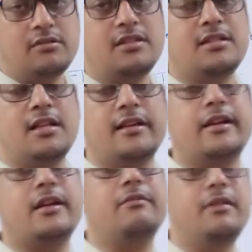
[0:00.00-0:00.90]
this
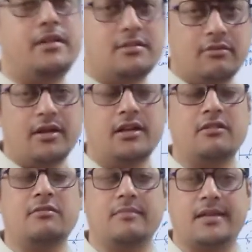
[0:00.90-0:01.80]
electric field is going to
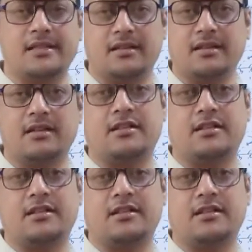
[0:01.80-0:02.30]
be measured,